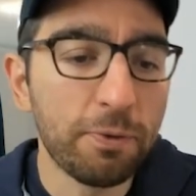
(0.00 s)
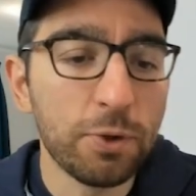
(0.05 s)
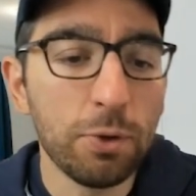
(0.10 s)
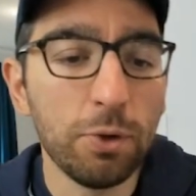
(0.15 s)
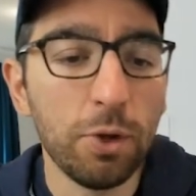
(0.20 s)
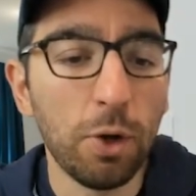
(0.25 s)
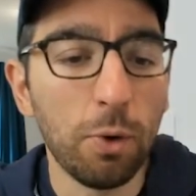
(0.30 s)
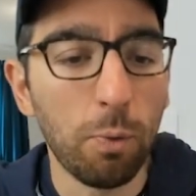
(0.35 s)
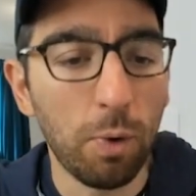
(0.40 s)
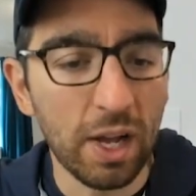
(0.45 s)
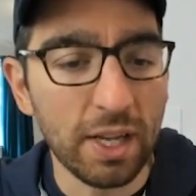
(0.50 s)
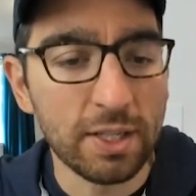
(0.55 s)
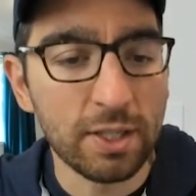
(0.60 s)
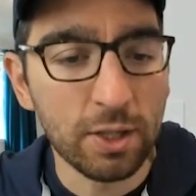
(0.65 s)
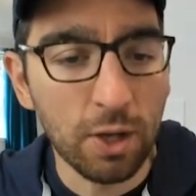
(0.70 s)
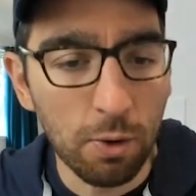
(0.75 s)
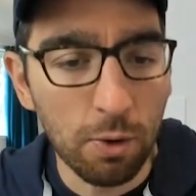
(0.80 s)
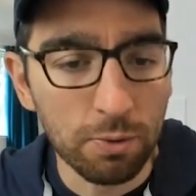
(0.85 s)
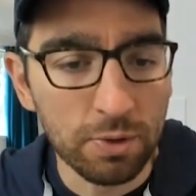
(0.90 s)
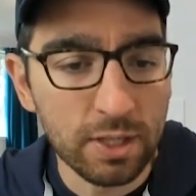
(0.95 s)
to the
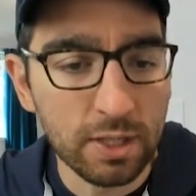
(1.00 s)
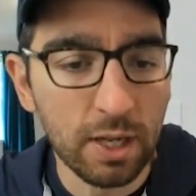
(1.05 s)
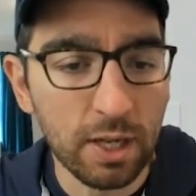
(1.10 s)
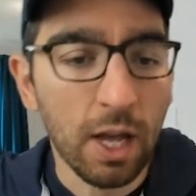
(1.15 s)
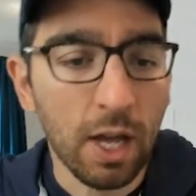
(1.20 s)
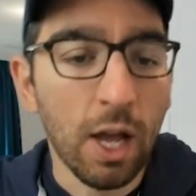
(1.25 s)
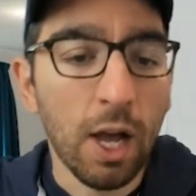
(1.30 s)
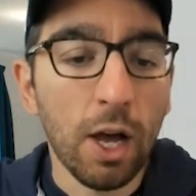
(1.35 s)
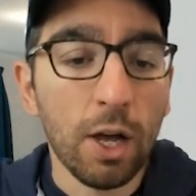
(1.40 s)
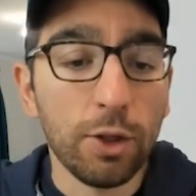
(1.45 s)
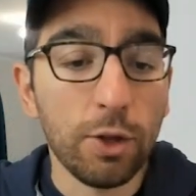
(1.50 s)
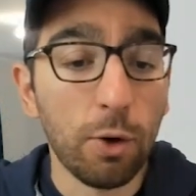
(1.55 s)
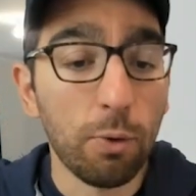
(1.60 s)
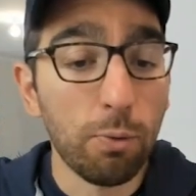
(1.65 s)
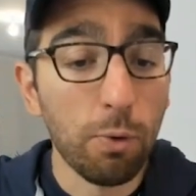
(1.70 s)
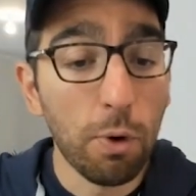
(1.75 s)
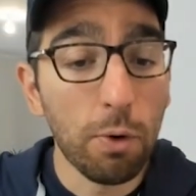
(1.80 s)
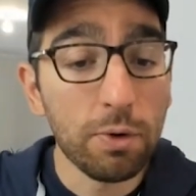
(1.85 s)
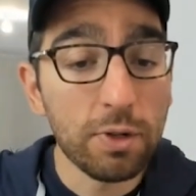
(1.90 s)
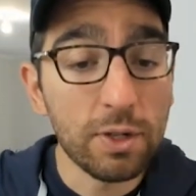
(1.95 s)
west coast. The
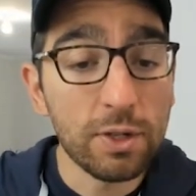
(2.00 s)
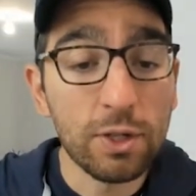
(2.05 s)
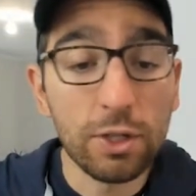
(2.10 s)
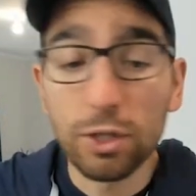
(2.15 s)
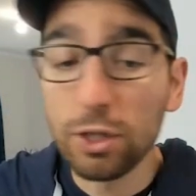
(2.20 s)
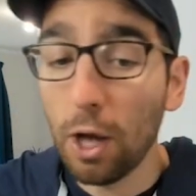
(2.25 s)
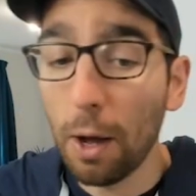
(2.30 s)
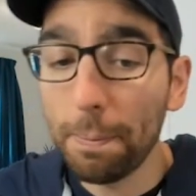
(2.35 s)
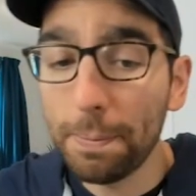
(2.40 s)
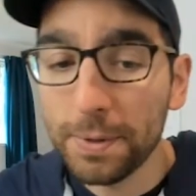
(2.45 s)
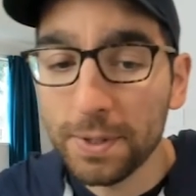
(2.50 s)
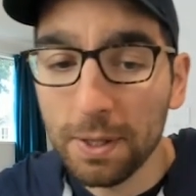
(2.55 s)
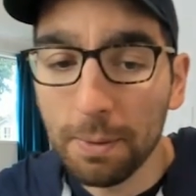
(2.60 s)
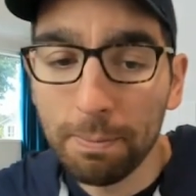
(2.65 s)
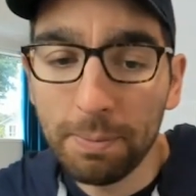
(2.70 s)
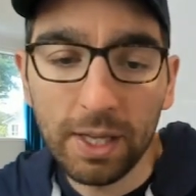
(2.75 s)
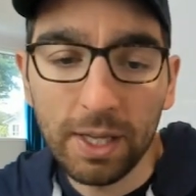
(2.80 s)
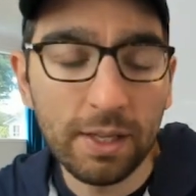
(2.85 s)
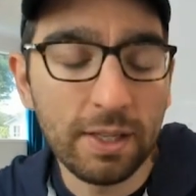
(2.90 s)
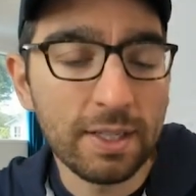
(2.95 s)
road stops
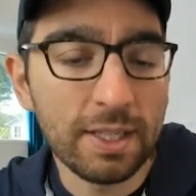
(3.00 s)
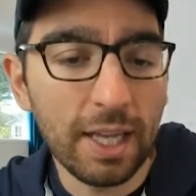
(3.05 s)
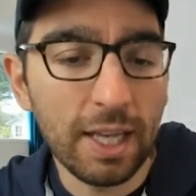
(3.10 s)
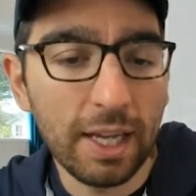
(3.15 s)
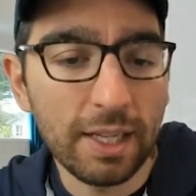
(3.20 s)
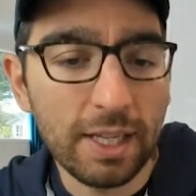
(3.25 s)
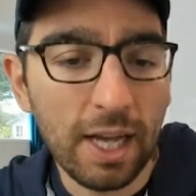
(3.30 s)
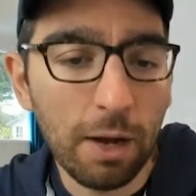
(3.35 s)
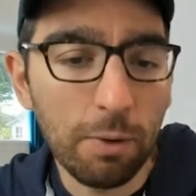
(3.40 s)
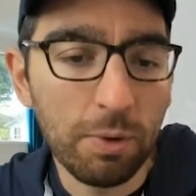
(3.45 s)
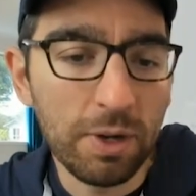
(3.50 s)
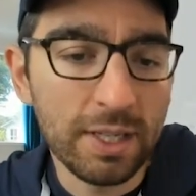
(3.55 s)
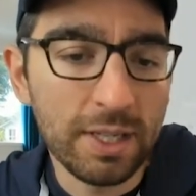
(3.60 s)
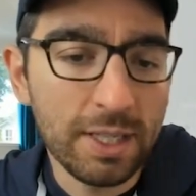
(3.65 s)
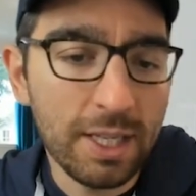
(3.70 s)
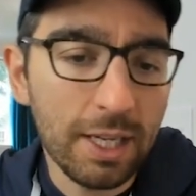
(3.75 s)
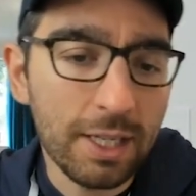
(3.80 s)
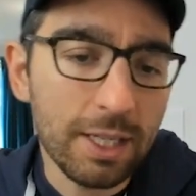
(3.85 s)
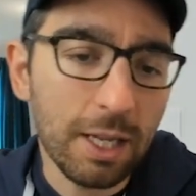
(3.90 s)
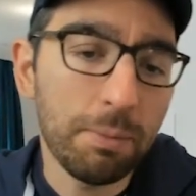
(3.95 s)
being State Highway
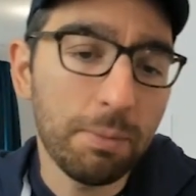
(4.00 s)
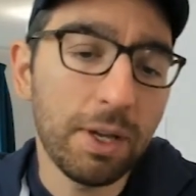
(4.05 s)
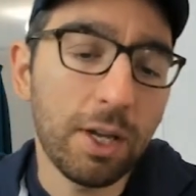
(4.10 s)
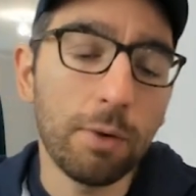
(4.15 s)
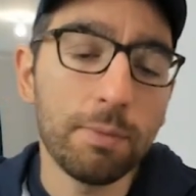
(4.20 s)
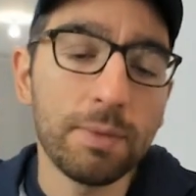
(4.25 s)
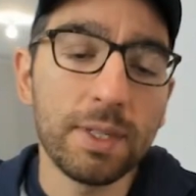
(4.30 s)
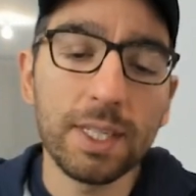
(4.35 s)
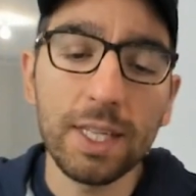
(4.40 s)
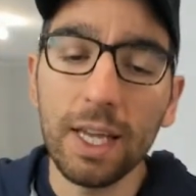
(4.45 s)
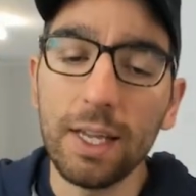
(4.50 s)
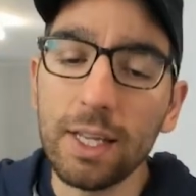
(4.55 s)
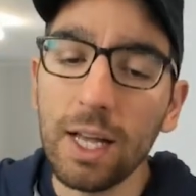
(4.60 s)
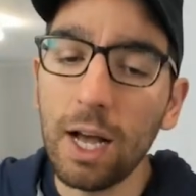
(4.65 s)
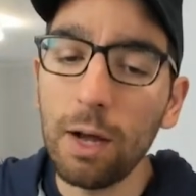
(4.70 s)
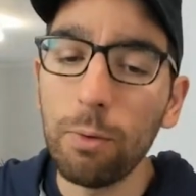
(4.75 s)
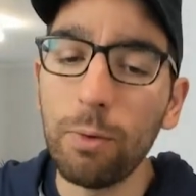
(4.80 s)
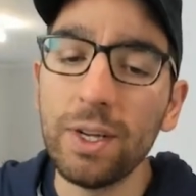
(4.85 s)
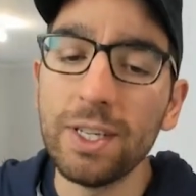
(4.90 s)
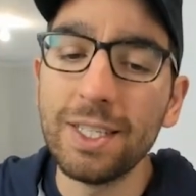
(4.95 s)
6 and becomes State
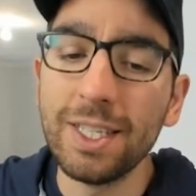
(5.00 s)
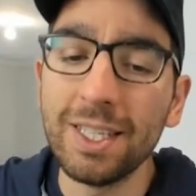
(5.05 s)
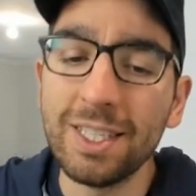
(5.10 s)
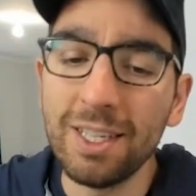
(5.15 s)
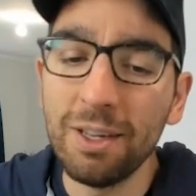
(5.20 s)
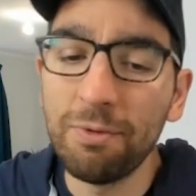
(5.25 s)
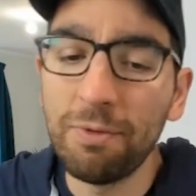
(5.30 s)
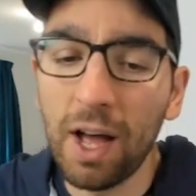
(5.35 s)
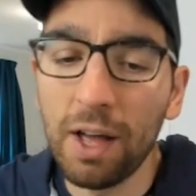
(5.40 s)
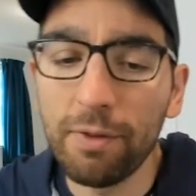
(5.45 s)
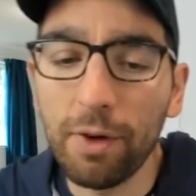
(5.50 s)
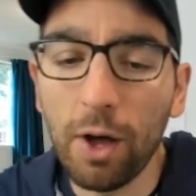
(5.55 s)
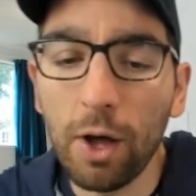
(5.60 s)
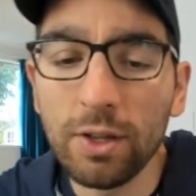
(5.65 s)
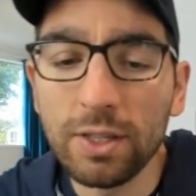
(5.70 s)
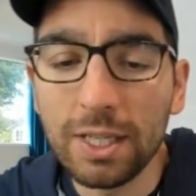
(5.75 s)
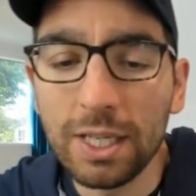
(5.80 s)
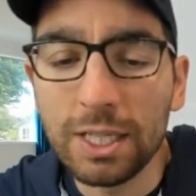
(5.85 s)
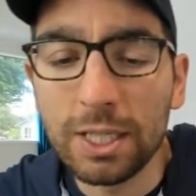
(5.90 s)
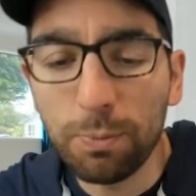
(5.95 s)
Highway 65
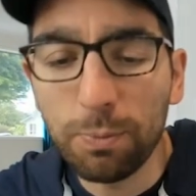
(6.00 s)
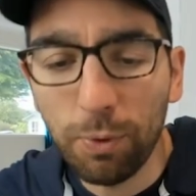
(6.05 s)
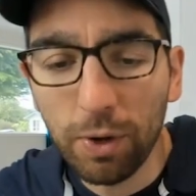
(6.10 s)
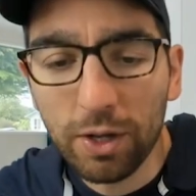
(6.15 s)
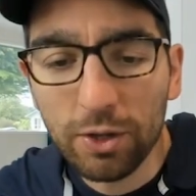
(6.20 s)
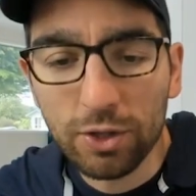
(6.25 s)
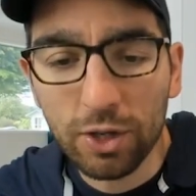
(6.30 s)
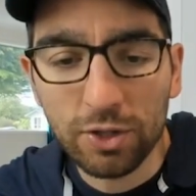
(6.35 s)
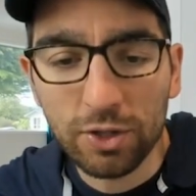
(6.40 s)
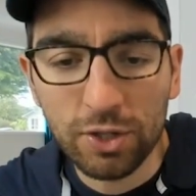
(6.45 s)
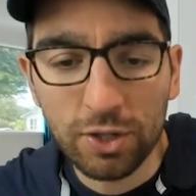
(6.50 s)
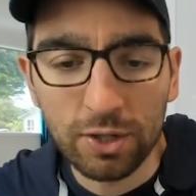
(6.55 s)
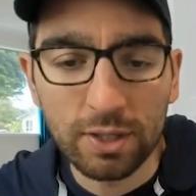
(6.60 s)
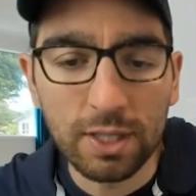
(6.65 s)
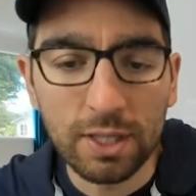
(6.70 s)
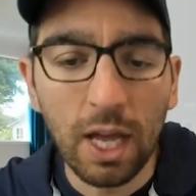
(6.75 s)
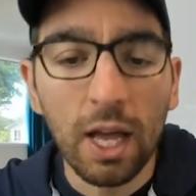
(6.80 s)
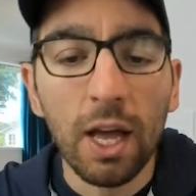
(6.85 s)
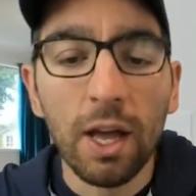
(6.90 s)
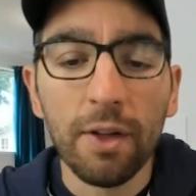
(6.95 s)
until Spring Junction
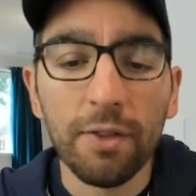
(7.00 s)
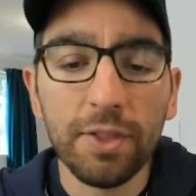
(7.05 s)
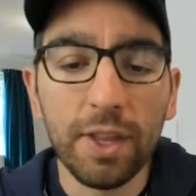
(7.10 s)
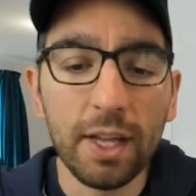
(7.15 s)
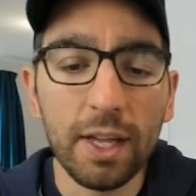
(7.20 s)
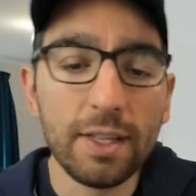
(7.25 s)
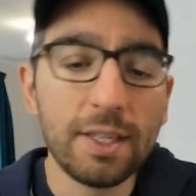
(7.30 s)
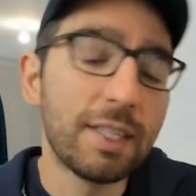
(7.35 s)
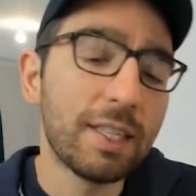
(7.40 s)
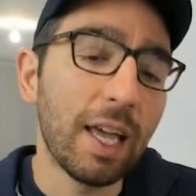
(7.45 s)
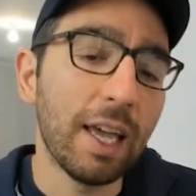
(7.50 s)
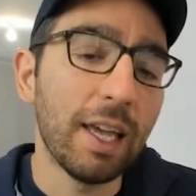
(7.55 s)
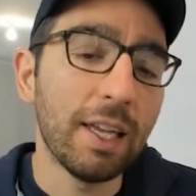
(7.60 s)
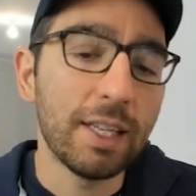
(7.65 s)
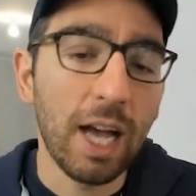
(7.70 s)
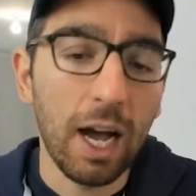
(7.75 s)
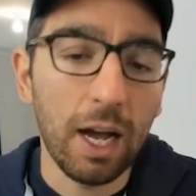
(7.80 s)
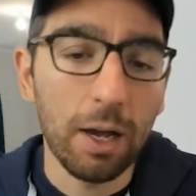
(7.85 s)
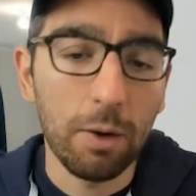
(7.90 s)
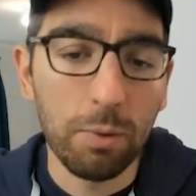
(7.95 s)
junctions, then
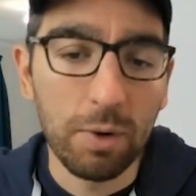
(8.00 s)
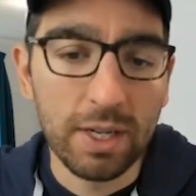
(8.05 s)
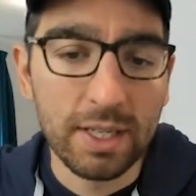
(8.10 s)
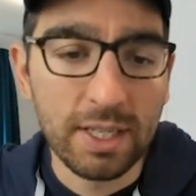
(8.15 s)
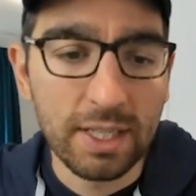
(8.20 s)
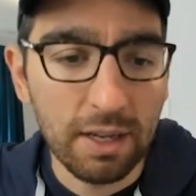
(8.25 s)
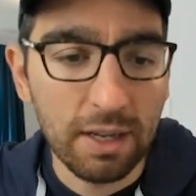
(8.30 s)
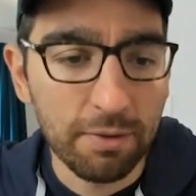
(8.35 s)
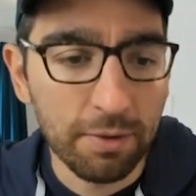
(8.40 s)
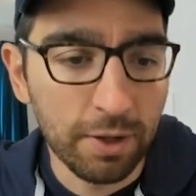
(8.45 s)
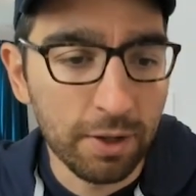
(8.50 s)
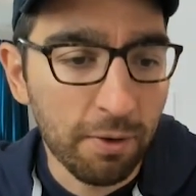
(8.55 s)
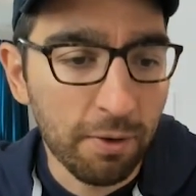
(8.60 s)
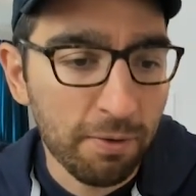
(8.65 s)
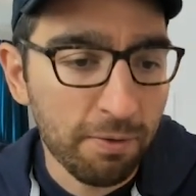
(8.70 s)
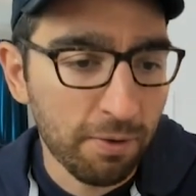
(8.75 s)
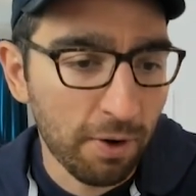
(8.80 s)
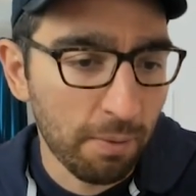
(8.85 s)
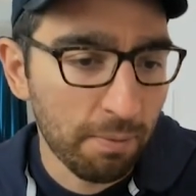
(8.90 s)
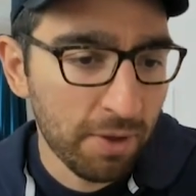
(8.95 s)
State Highway 7
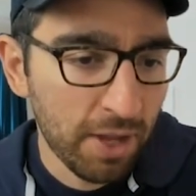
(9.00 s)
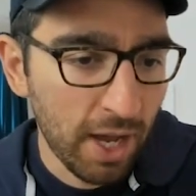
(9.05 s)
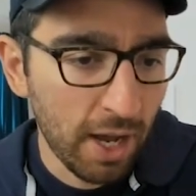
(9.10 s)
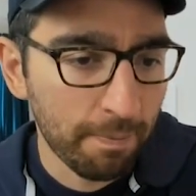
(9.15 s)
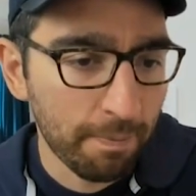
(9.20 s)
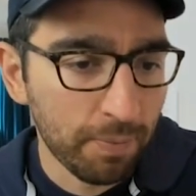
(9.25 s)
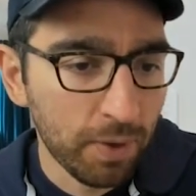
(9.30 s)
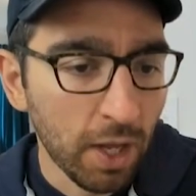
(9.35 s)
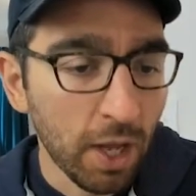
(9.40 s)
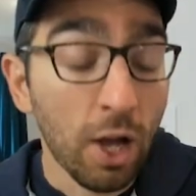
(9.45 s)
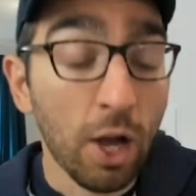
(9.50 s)
from there.